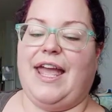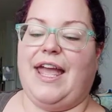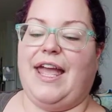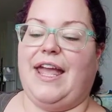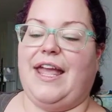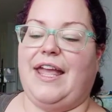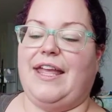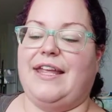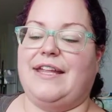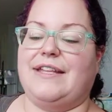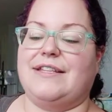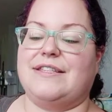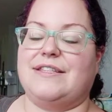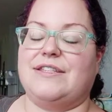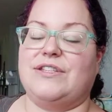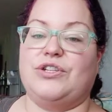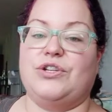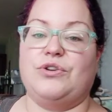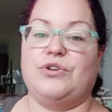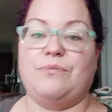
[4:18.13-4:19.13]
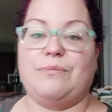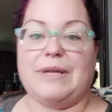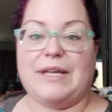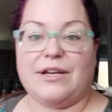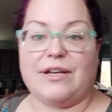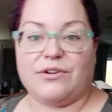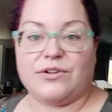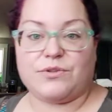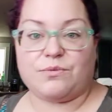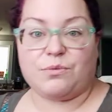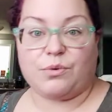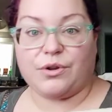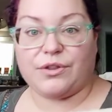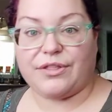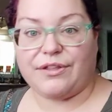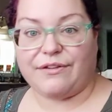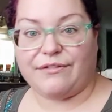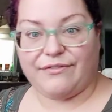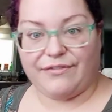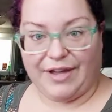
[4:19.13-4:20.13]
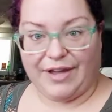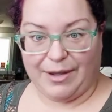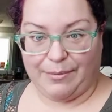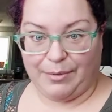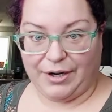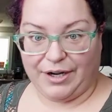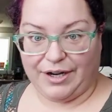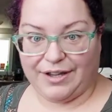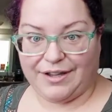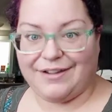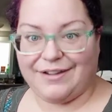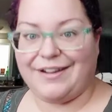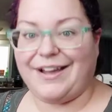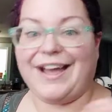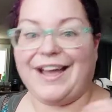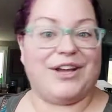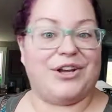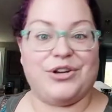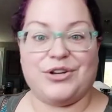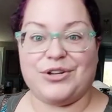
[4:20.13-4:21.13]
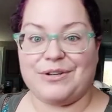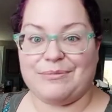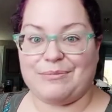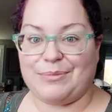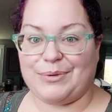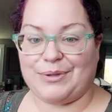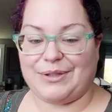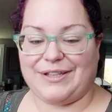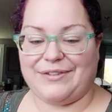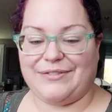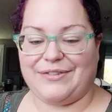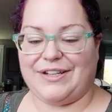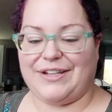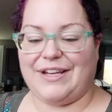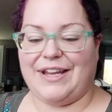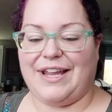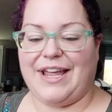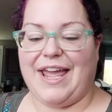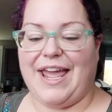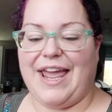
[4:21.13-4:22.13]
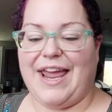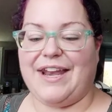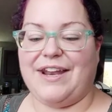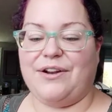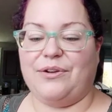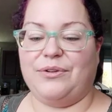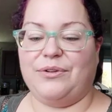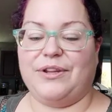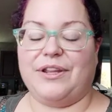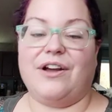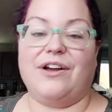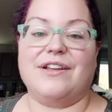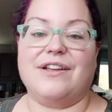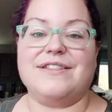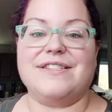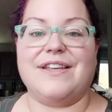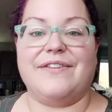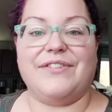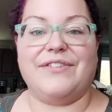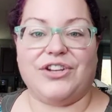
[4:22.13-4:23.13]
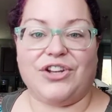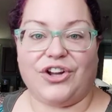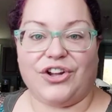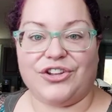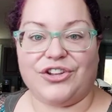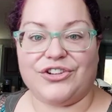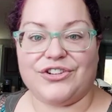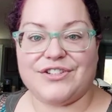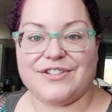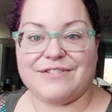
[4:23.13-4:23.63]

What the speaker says: It's 2 meters worth of fabric. I couldn't believe it, and it only cost $7.